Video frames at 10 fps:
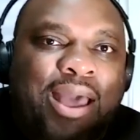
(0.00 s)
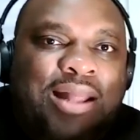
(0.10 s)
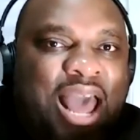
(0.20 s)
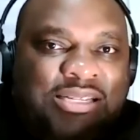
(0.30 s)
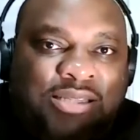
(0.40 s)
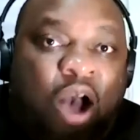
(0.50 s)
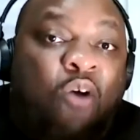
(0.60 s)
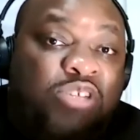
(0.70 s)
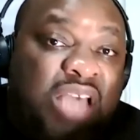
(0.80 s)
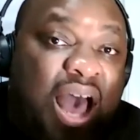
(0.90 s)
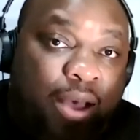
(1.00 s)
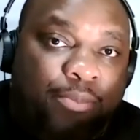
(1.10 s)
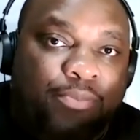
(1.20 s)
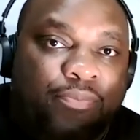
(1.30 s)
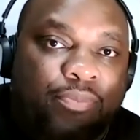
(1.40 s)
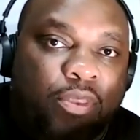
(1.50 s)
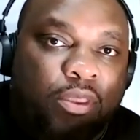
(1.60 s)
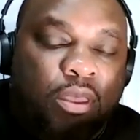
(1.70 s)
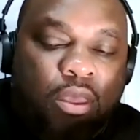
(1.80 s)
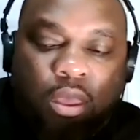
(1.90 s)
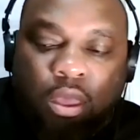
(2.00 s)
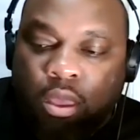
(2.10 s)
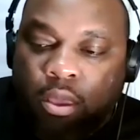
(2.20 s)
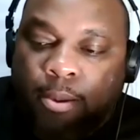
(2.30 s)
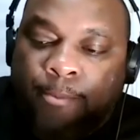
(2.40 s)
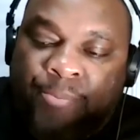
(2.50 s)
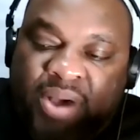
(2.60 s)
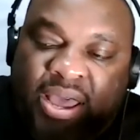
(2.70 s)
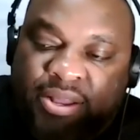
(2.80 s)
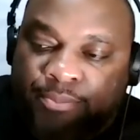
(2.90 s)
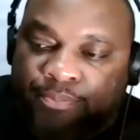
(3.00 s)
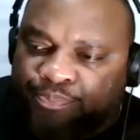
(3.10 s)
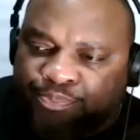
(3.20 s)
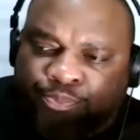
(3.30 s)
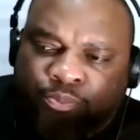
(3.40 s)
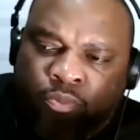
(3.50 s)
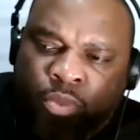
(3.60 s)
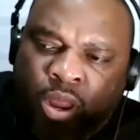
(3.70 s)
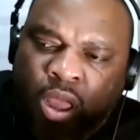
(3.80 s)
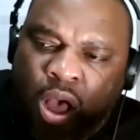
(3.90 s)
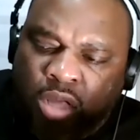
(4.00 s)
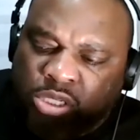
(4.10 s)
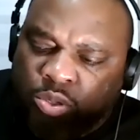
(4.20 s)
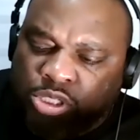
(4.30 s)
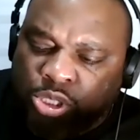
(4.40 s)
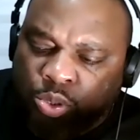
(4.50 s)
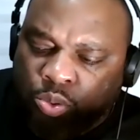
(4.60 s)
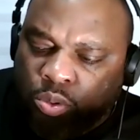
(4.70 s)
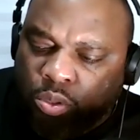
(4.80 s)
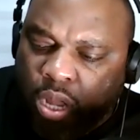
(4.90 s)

That's off top. But also too,